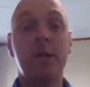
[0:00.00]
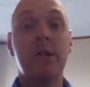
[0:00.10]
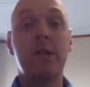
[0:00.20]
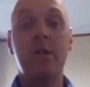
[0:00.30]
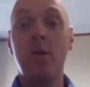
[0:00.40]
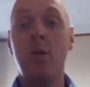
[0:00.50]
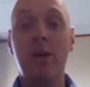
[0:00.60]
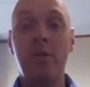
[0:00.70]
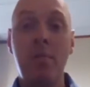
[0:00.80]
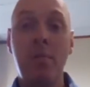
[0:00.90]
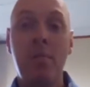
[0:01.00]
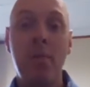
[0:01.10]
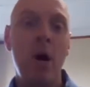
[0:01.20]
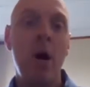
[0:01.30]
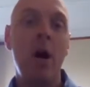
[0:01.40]
So with
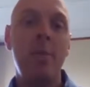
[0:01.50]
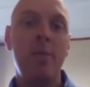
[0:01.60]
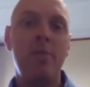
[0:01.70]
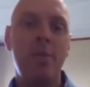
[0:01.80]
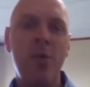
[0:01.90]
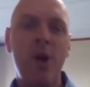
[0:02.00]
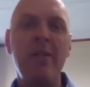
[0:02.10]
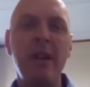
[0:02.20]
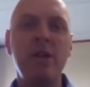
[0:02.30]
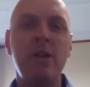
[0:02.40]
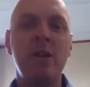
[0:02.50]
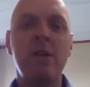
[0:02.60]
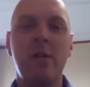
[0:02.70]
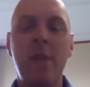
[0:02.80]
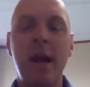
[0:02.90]
private
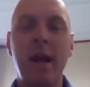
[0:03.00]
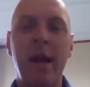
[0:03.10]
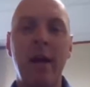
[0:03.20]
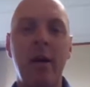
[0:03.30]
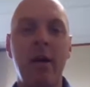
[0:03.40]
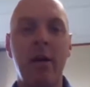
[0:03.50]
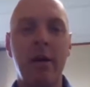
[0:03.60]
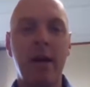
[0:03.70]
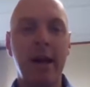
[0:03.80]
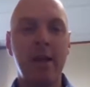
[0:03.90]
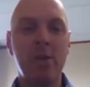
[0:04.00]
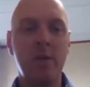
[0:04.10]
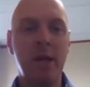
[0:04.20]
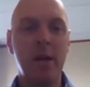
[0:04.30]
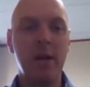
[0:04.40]
insurance or Medicare, I guess
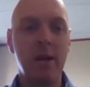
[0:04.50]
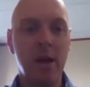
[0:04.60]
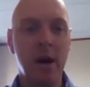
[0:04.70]
would be the.